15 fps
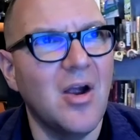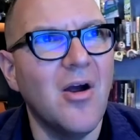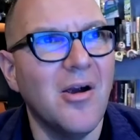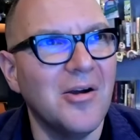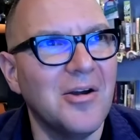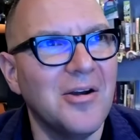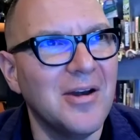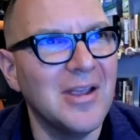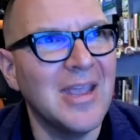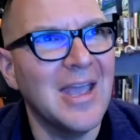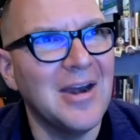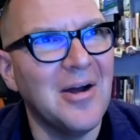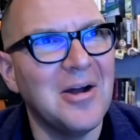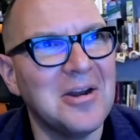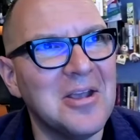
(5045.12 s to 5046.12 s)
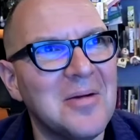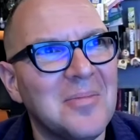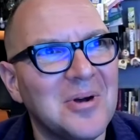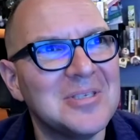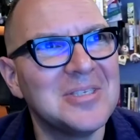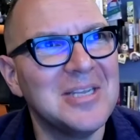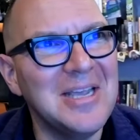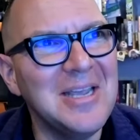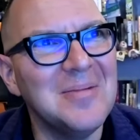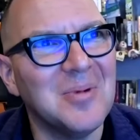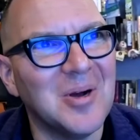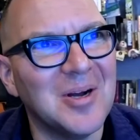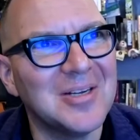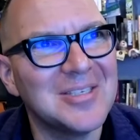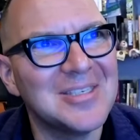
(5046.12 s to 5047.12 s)
harder to get audiobooks and
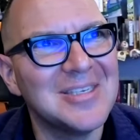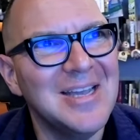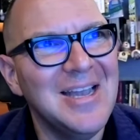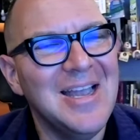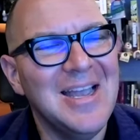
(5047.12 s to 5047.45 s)
ebooks.